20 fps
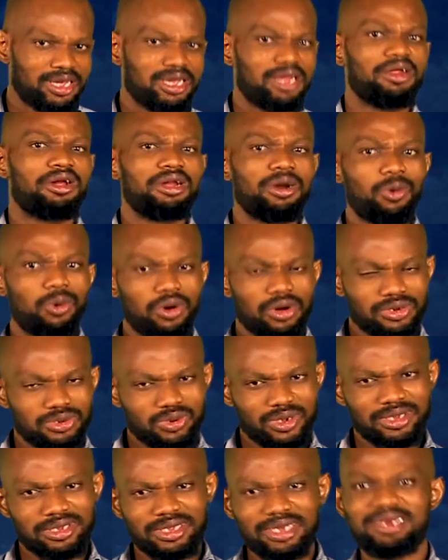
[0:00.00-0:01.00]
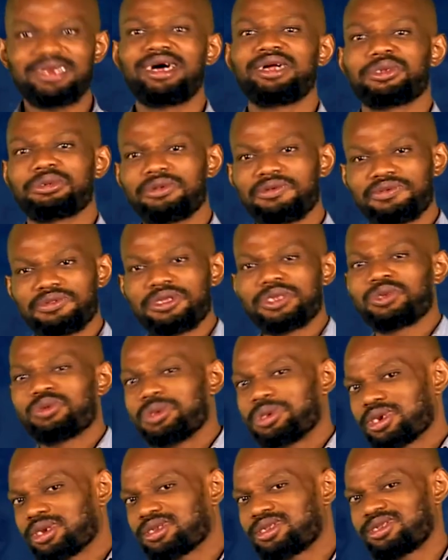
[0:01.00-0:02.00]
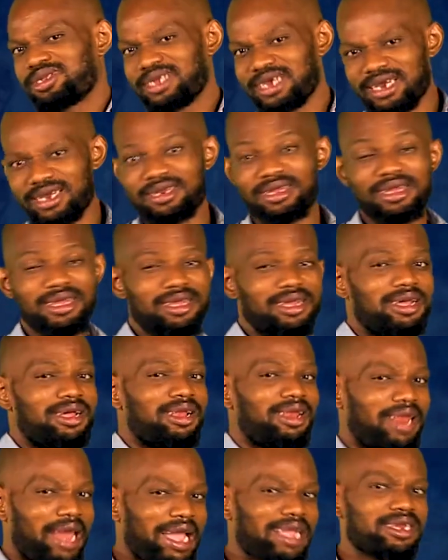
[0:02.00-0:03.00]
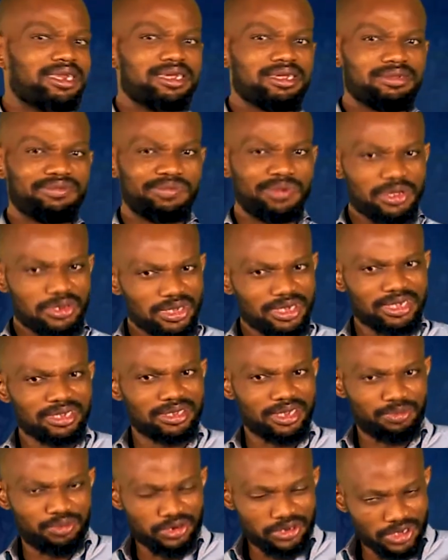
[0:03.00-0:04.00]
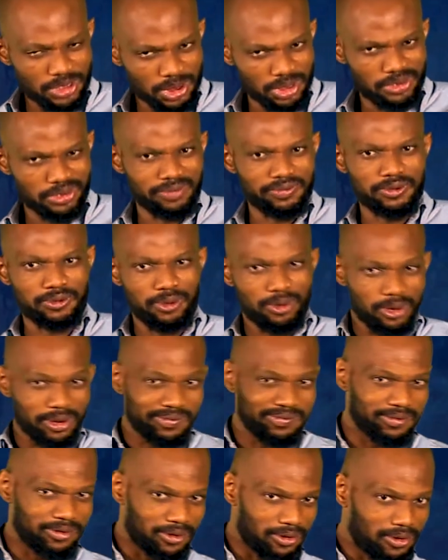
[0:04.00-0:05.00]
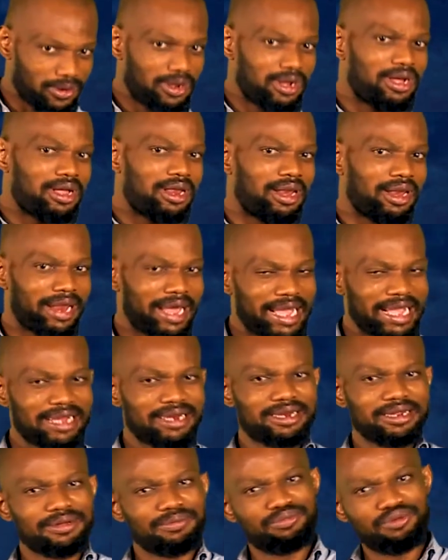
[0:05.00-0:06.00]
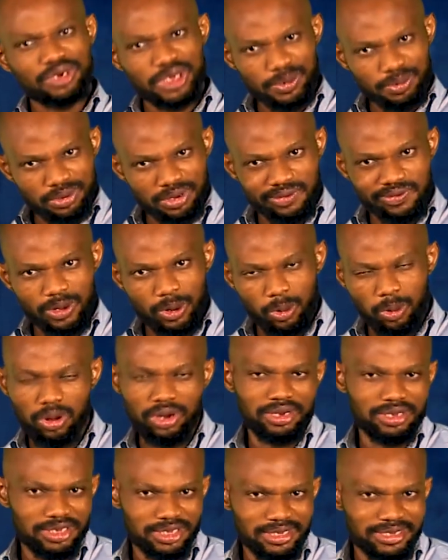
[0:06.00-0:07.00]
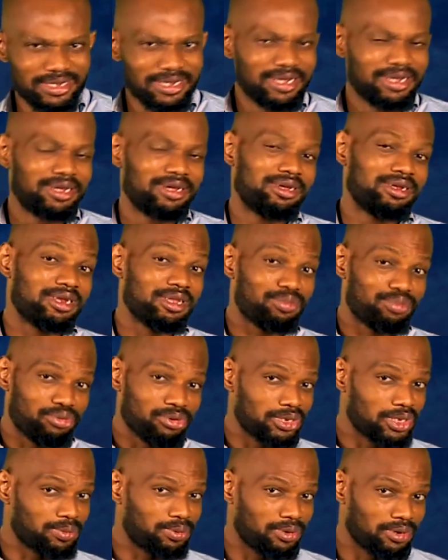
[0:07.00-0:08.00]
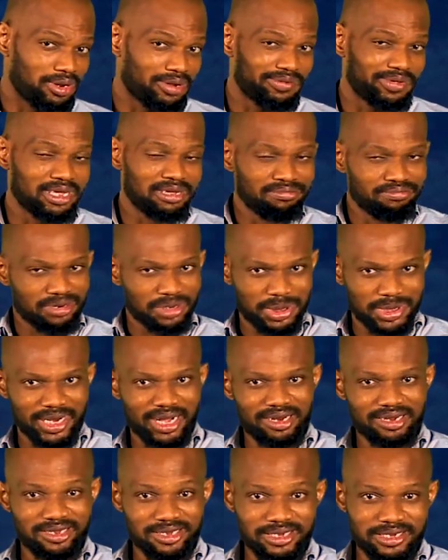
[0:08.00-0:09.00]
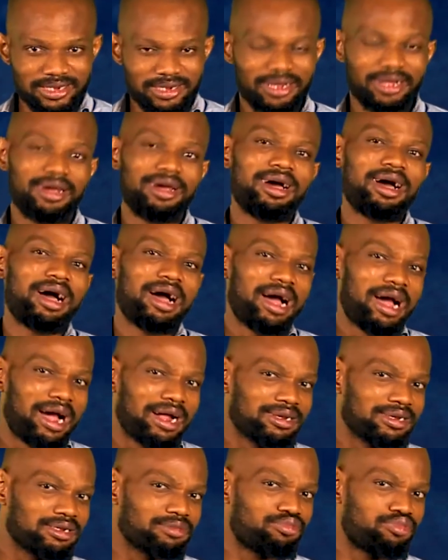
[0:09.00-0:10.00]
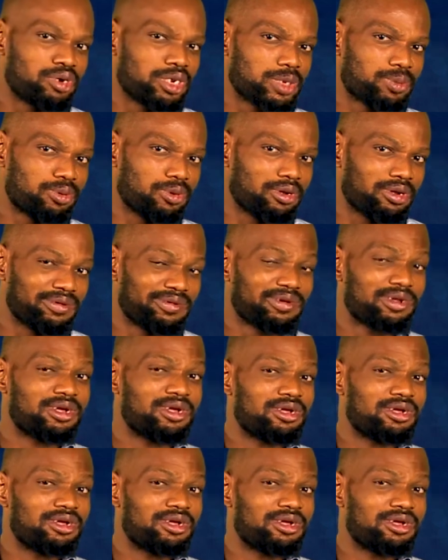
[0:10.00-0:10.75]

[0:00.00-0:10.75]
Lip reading: In other words, we're saying that some of the things we just said, like the basic interpretations of the rule of law, like the principle of equality, the principle of impartiality, and the principle of